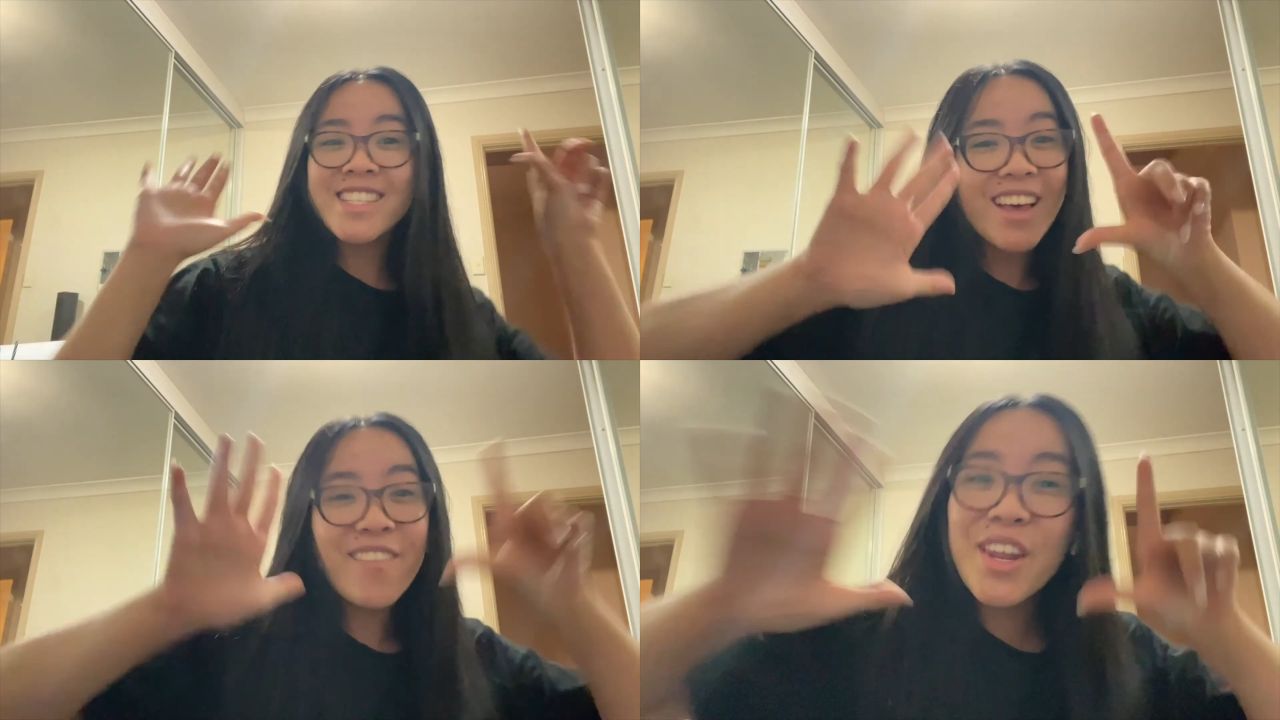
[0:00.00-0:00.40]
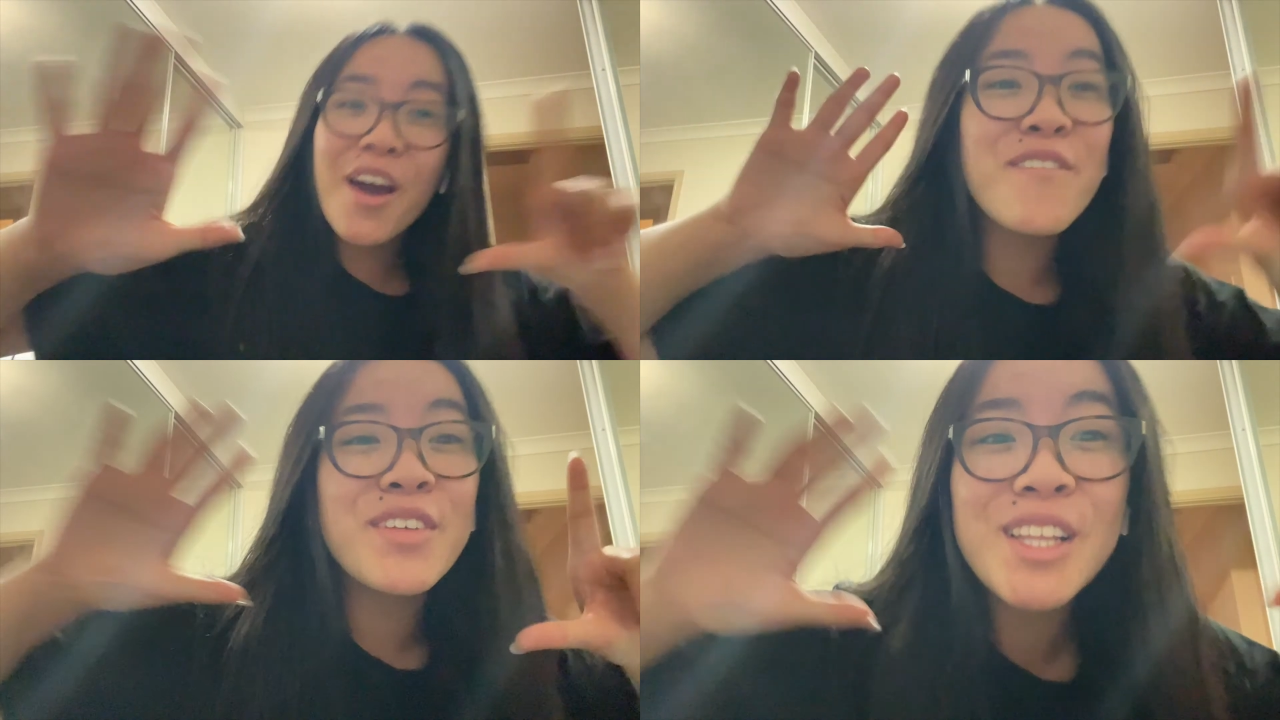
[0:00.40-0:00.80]
7
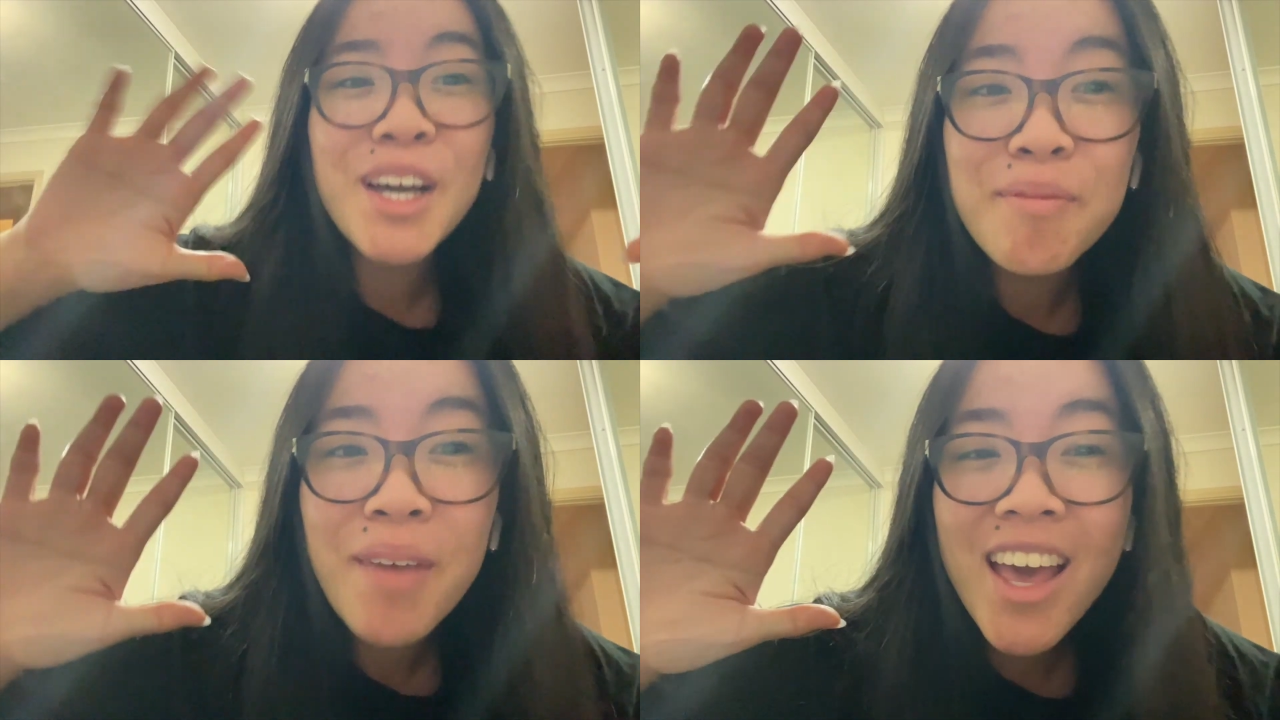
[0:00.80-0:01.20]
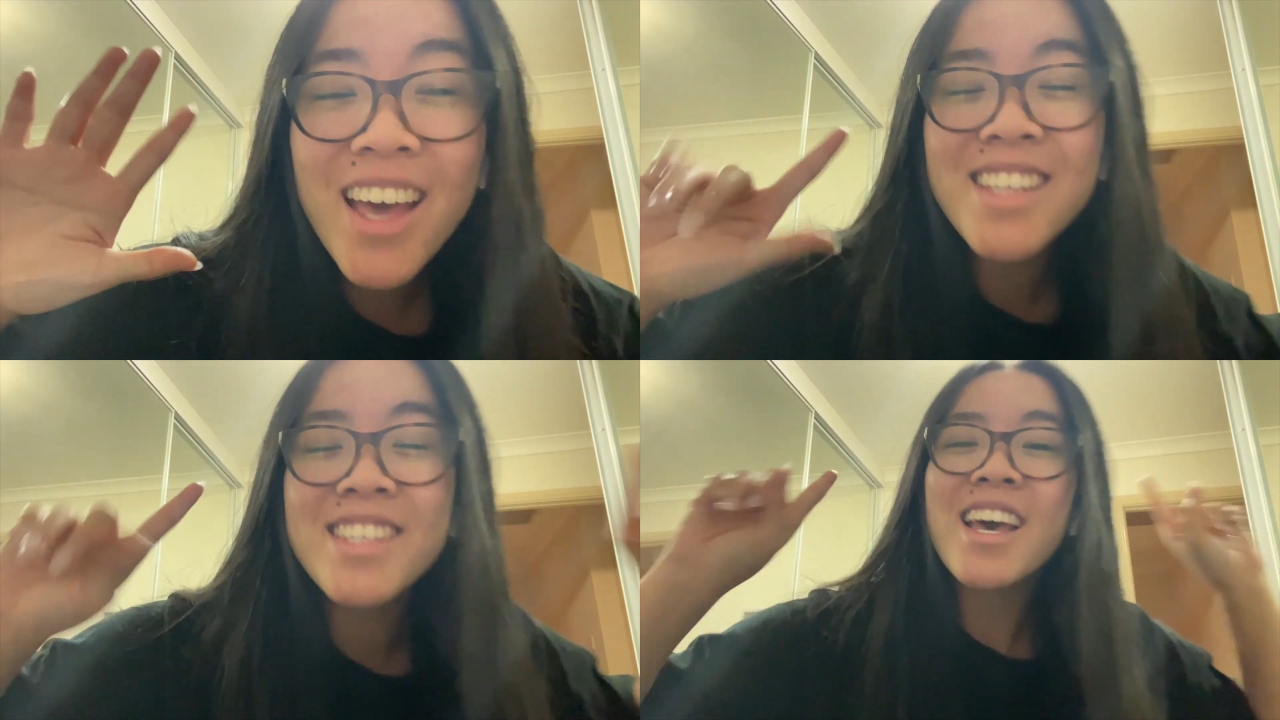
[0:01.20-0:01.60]
of
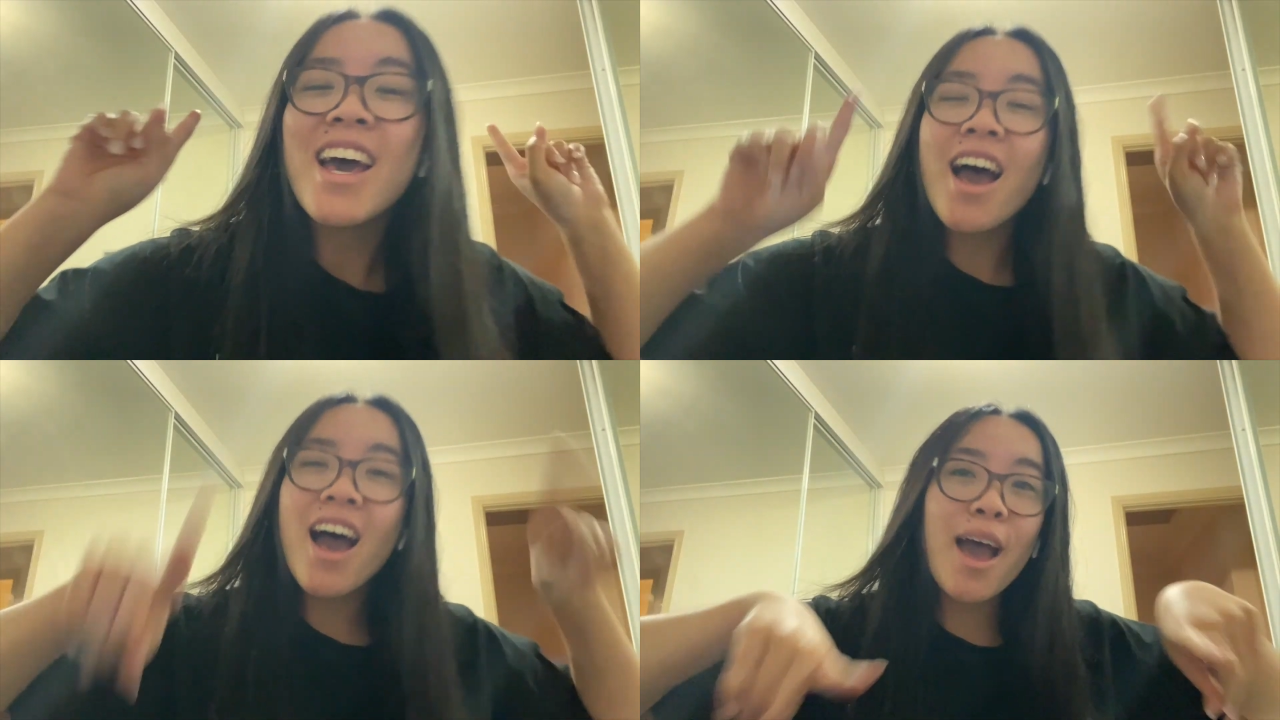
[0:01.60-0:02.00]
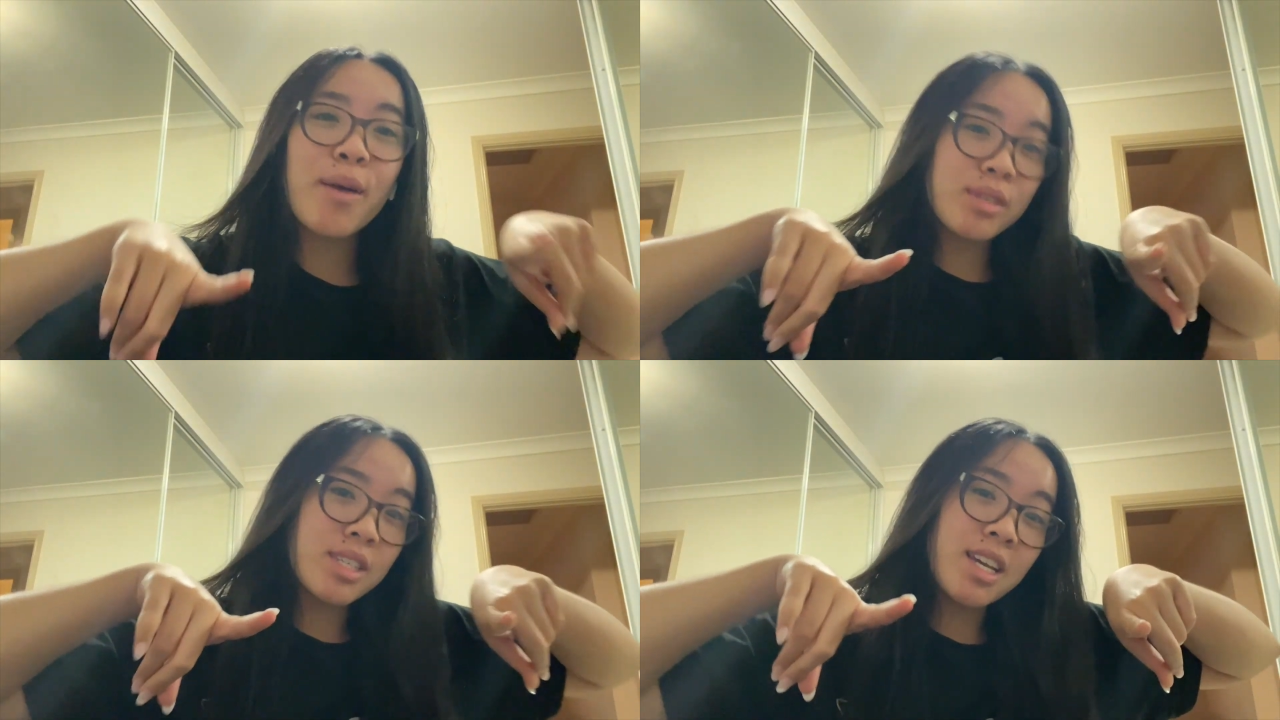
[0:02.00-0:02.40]
Vlogmas. I
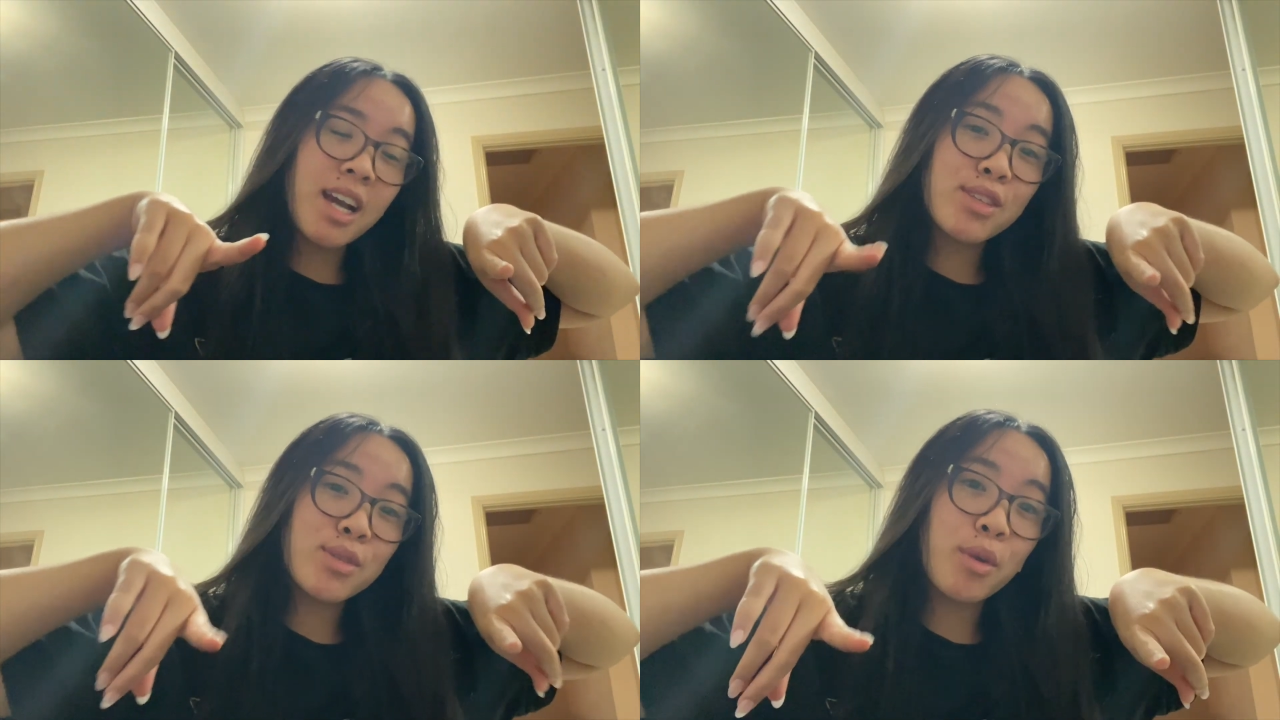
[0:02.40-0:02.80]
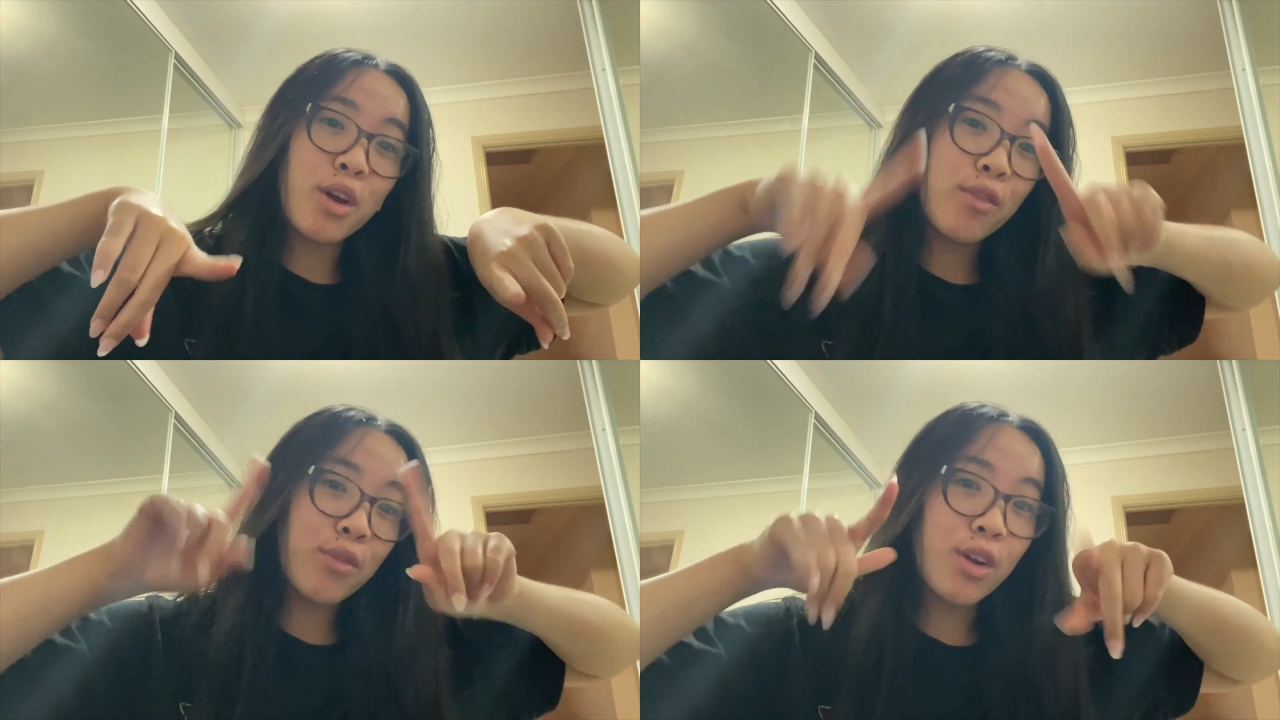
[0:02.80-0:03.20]
will see you guys
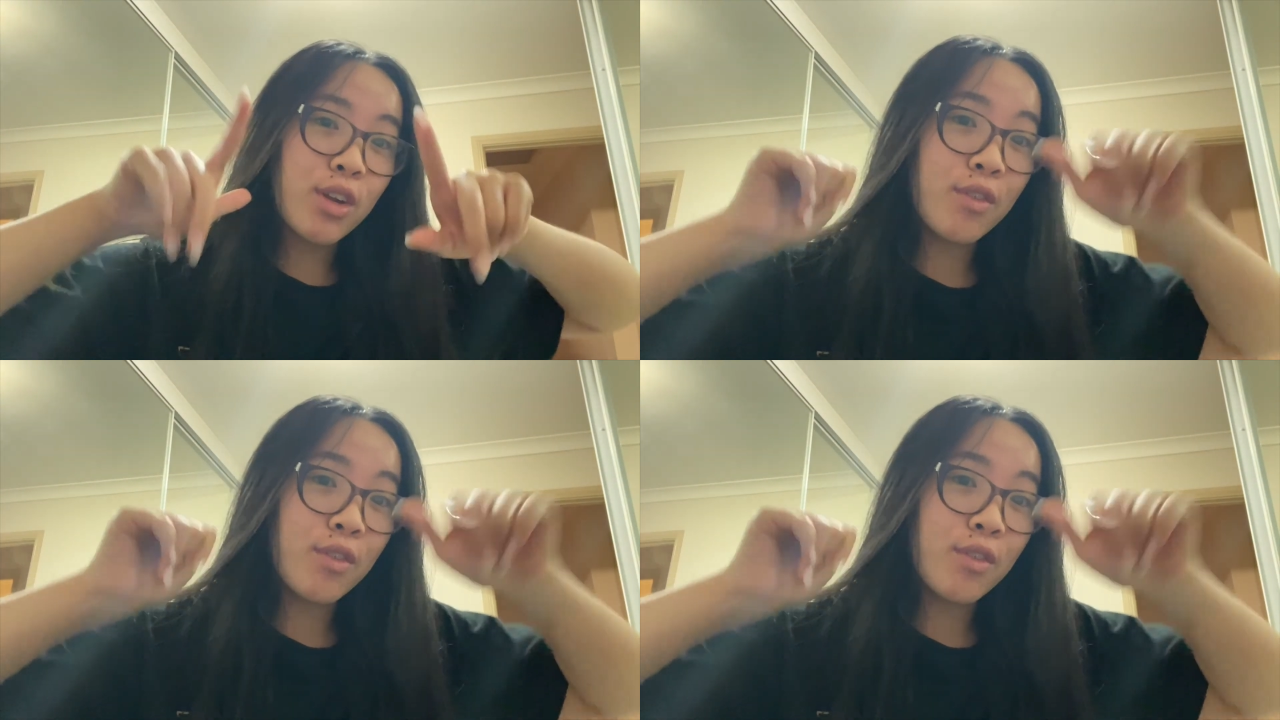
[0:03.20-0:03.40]
tomorrow for a new